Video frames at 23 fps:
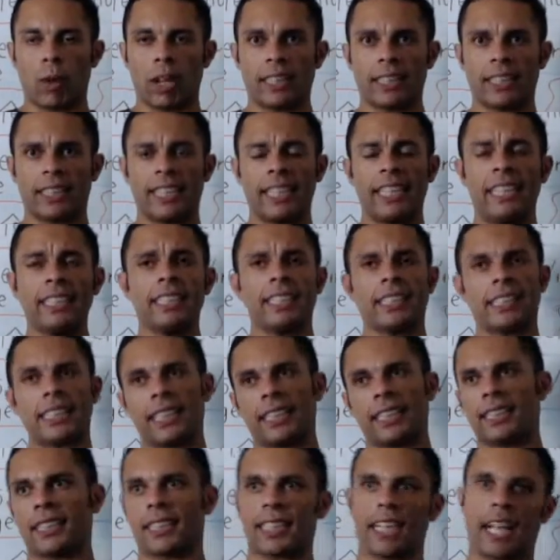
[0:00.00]
This
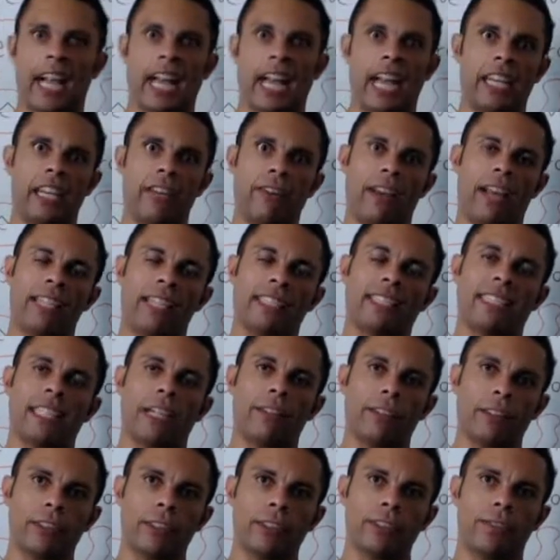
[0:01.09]
has
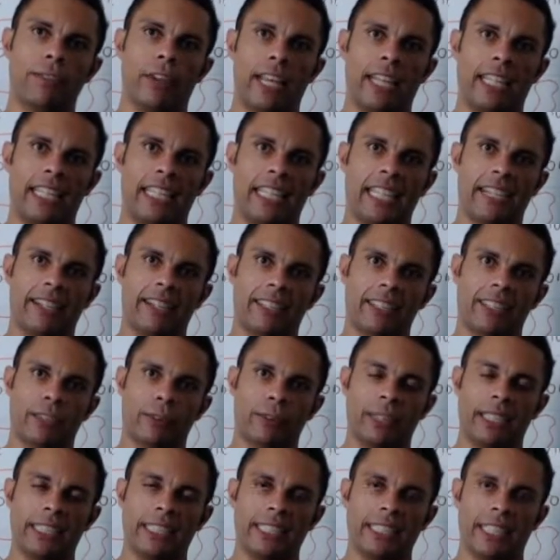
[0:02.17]
several defining
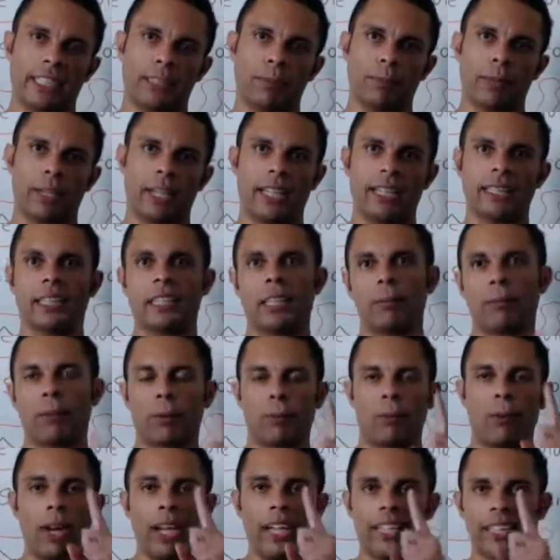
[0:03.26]
characteristics because number
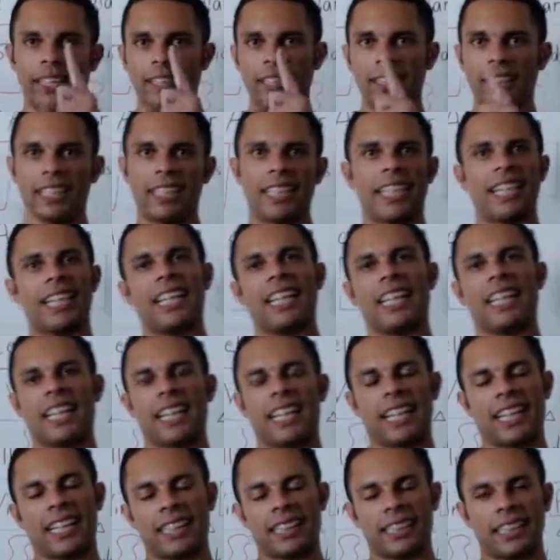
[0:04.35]
one,
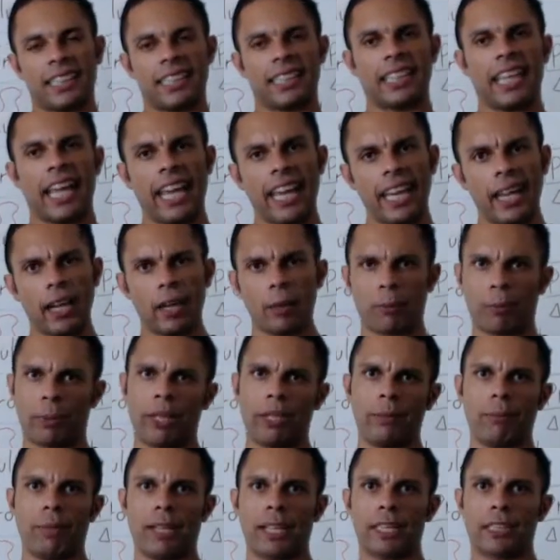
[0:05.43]
they are pretty
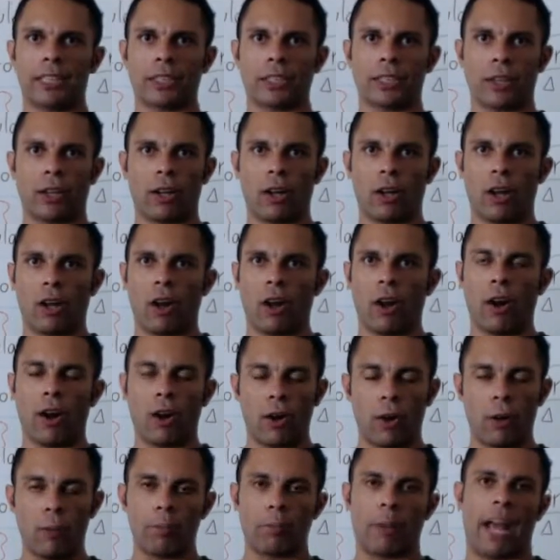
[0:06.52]
much
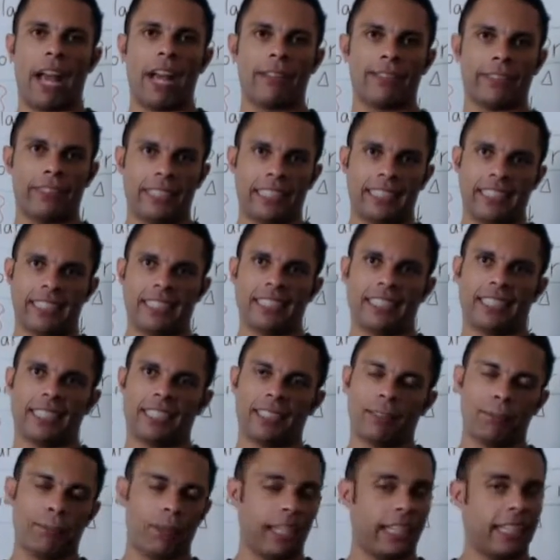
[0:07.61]
all pathogens,
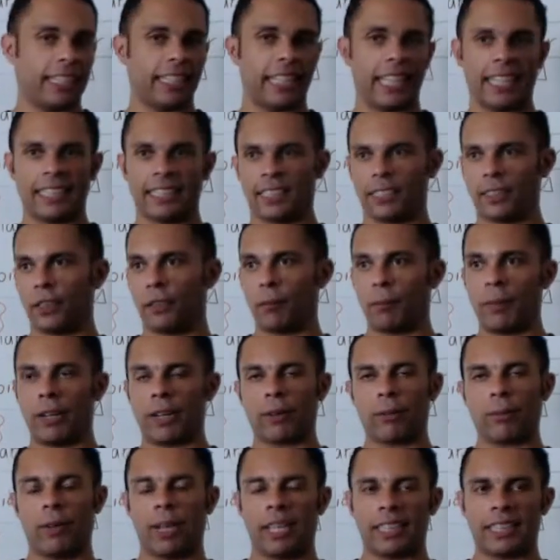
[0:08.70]
meaning that no matter
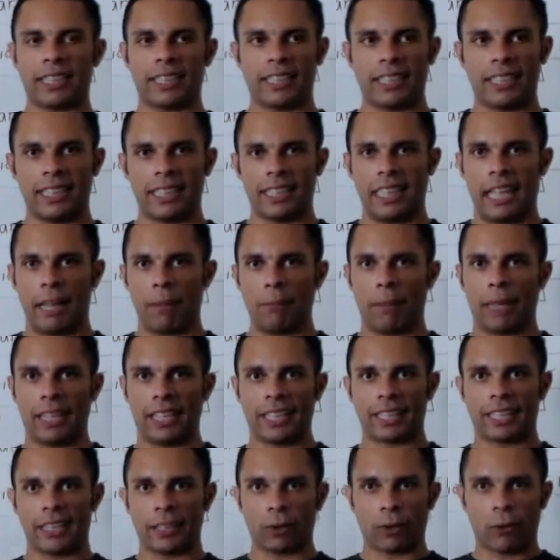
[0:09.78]
what, they
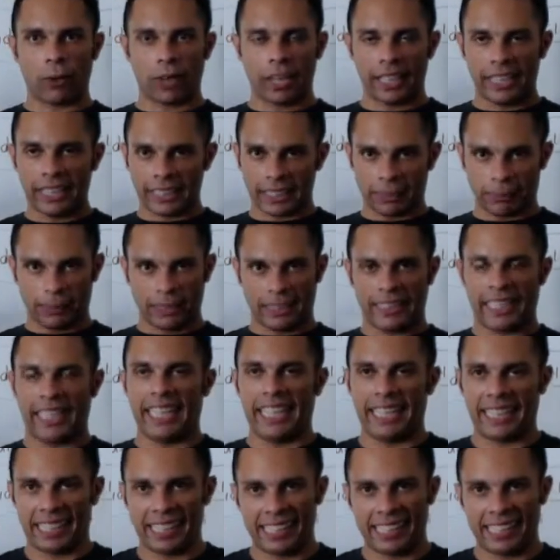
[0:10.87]
make their organism sick,